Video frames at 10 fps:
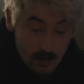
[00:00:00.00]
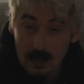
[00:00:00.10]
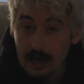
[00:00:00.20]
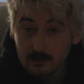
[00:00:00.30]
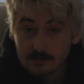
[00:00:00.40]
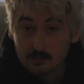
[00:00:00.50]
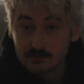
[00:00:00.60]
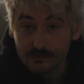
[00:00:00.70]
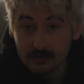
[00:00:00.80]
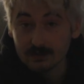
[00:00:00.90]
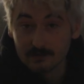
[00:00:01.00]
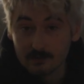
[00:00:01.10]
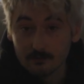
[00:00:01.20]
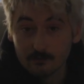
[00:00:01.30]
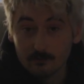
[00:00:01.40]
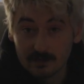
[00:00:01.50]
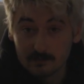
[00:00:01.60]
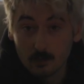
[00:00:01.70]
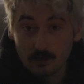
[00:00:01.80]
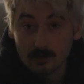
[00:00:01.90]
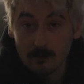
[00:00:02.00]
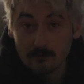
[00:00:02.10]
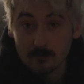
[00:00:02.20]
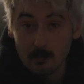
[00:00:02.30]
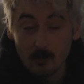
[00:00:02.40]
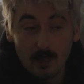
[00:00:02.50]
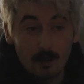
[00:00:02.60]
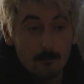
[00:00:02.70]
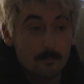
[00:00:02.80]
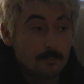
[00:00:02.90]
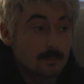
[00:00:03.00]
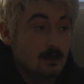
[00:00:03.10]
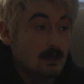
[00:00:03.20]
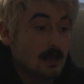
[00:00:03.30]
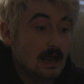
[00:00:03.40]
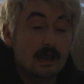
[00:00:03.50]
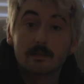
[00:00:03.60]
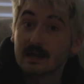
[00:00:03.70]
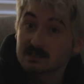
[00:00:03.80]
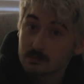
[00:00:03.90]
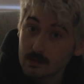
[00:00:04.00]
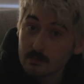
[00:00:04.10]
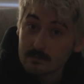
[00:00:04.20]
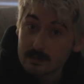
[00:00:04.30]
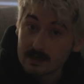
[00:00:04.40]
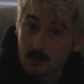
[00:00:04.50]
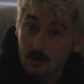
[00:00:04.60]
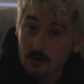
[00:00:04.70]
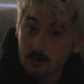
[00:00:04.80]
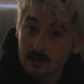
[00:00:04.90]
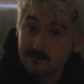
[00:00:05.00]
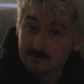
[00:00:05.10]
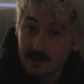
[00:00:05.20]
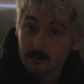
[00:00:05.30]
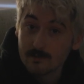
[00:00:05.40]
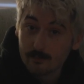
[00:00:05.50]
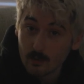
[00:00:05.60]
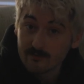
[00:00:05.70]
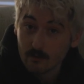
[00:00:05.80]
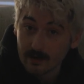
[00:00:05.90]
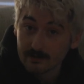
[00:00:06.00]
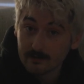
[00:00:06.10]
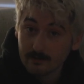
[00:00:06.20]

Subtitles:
Alice was good at the baseball game, I remember that. And that's when we meet her Confederate boyfriend.